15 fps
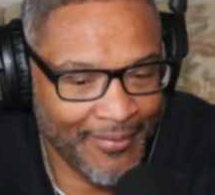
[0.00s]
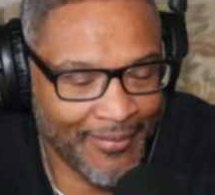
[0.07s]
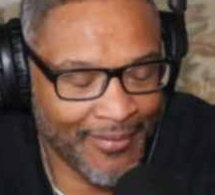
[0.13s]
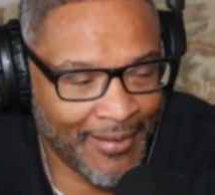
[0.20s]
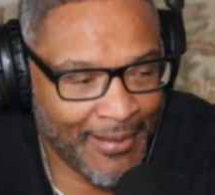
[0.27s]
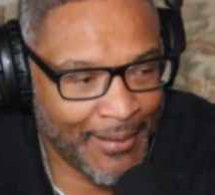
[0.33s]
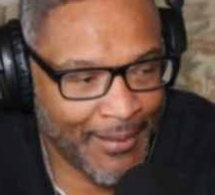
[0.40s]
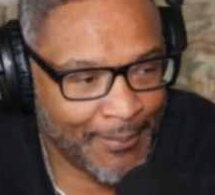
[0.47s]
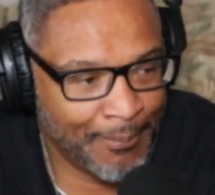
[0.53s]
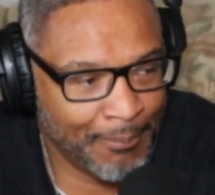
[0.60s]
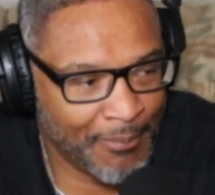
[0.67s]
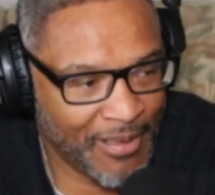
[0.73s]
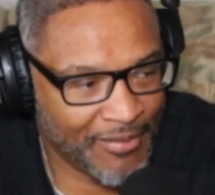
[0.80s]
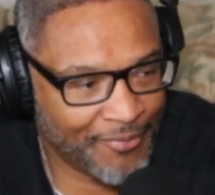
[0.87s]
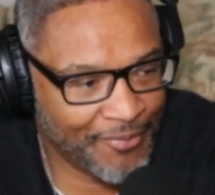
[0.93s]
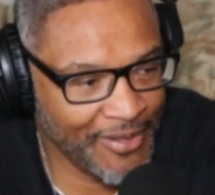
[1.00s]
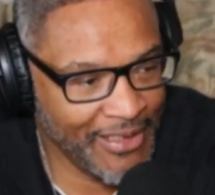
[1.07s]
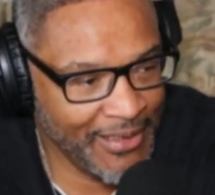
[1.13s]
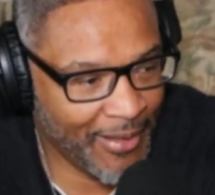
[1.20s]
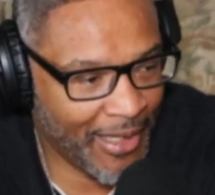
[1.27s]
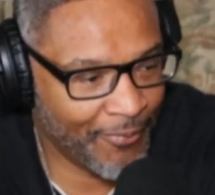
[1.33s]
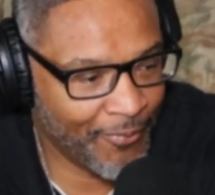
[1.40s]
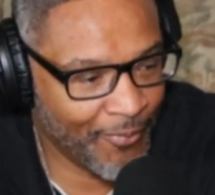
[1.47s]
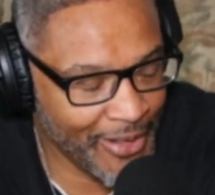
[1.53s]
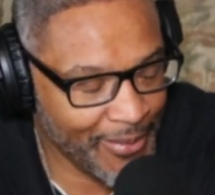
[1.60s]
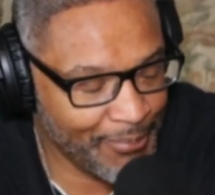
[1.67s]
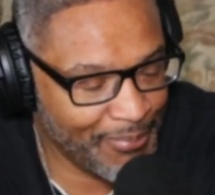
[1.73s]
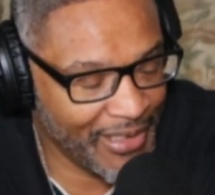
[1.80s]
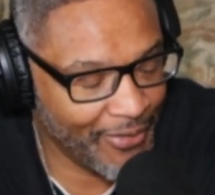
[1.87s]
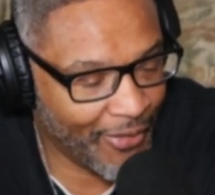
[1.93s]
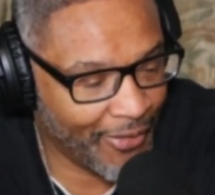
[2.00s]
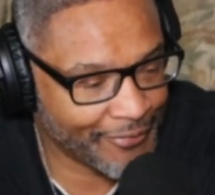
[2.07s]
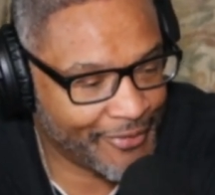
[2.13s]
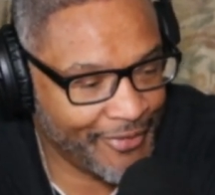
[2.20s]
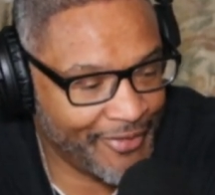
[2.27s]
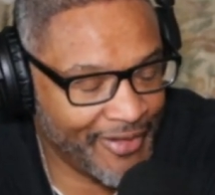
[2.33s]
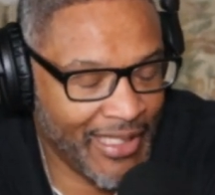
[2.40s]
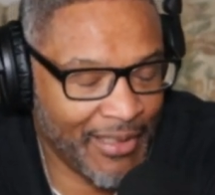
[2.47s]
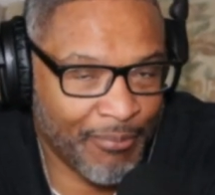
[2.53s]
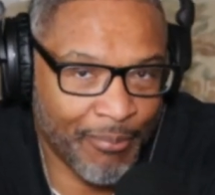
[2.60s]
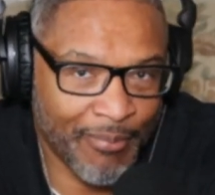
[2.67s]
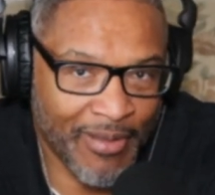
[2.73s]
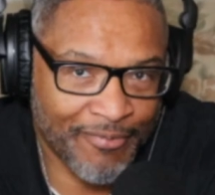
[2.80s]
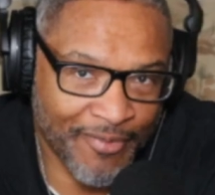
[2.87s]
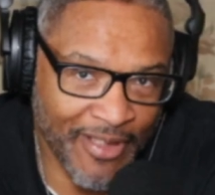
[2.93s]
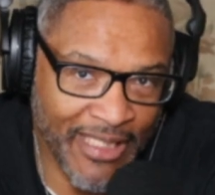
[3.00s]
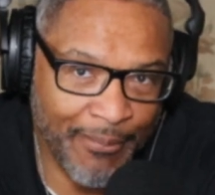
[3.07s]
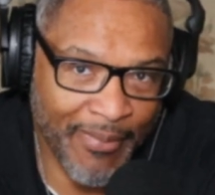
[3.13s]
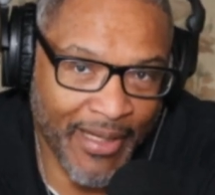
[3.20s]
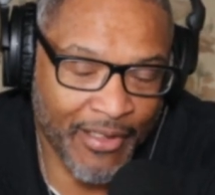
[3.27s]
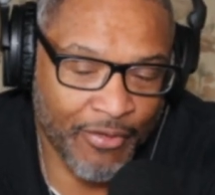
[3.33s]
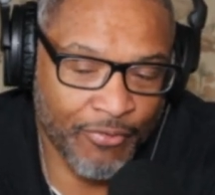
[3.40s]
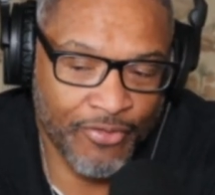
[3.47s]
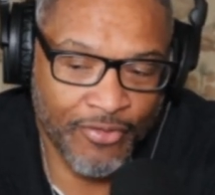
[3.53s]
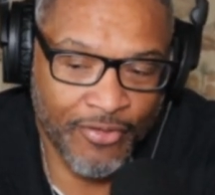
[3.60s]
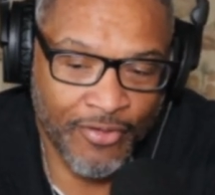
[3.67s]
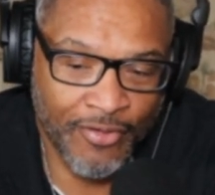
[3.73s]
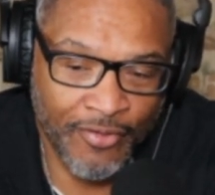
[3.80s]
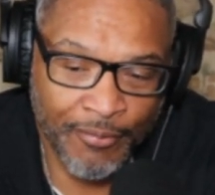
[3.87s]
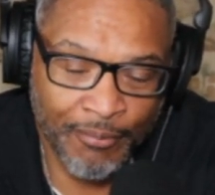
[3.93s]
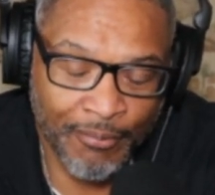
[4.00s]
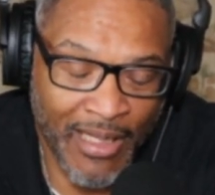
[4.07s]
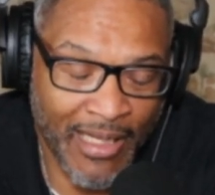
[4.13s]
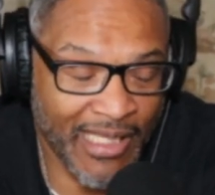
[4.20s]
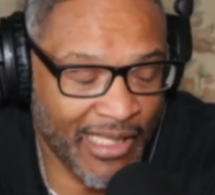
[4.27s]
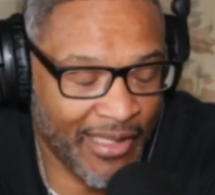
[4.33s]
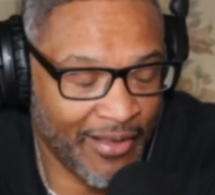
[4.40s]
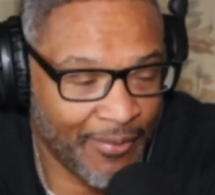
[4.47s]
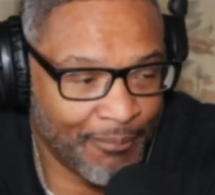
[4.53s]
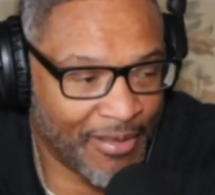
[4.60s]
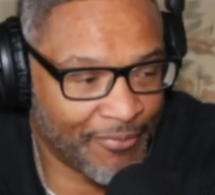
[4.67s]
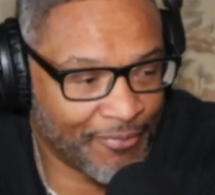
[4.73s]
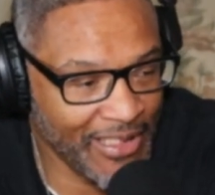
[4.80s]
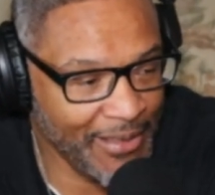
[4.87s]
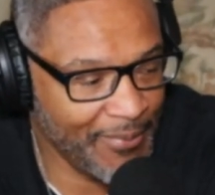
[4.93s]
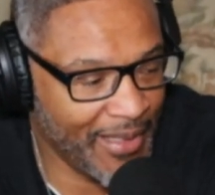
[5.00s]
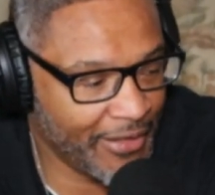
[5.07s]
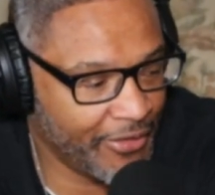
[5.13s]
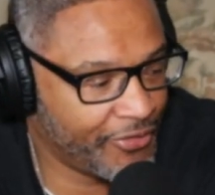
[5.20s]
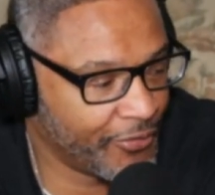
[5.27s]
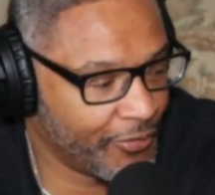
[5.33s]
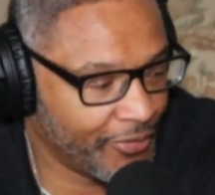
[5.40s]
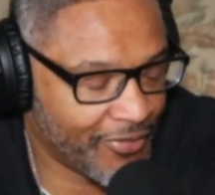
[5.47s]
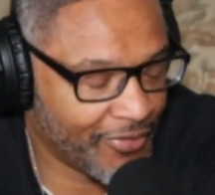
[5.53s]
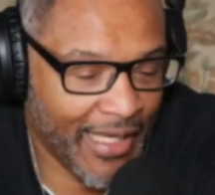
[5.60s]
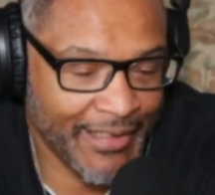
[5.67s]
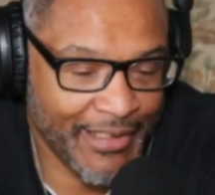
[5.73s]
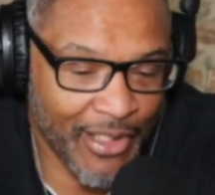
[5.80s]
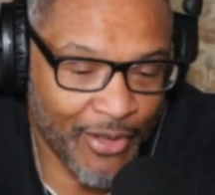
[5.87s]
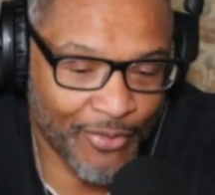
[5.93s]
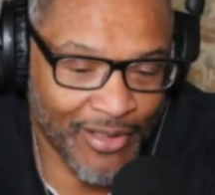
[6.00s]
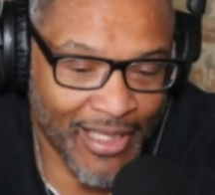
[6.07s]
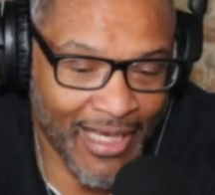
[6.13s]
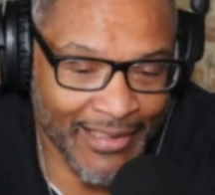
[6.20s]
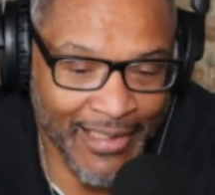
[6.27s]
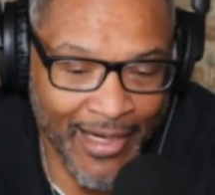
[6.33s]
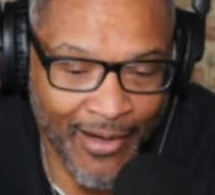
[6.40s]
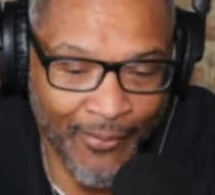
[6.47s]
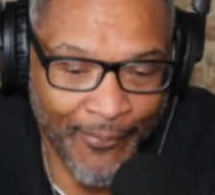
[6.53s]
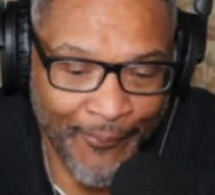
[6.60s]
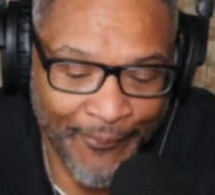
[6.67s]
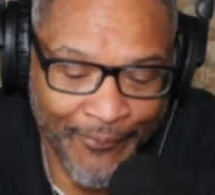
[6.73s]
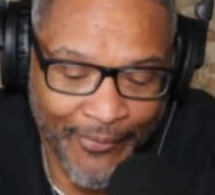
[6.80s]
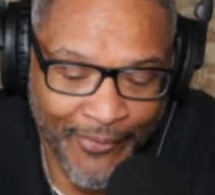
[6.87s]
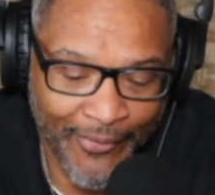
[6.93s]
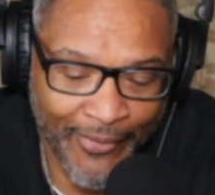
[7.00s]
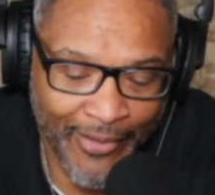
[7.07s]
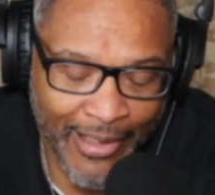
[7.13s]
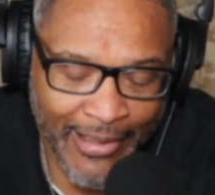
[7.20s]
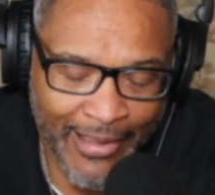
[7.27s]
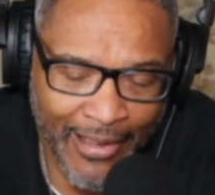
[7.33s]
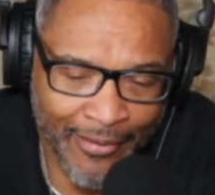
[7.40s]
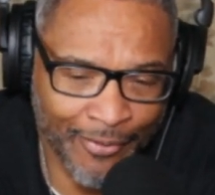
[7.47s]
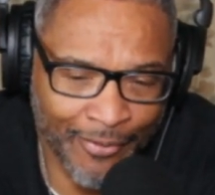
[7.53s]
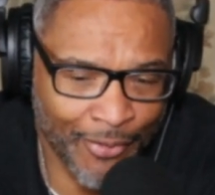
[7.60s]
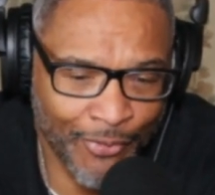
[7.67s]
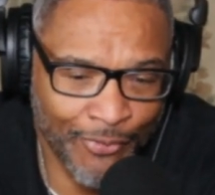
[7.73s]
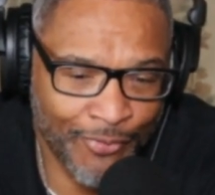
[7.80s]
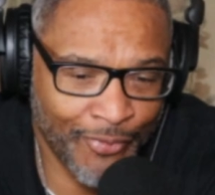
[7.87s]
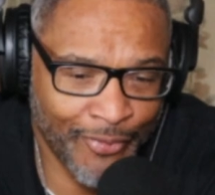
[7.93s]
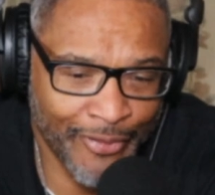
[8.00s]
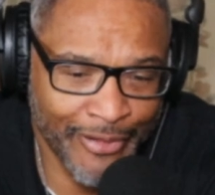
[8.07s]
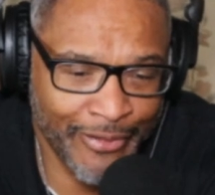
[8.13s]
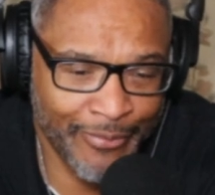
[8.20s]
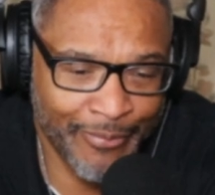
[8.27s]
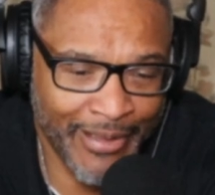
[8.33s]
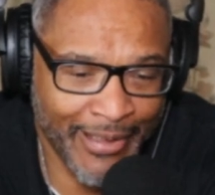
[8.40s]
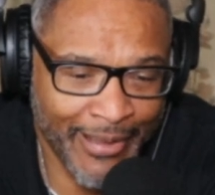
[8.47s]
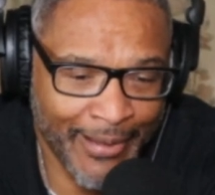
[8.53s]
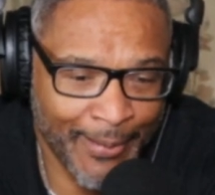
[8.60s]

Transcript: Uh, my fleet. I would have been off today, but my fleet manager was my my fleet manager was like, "Yo, Lockout, I got a load for you, man."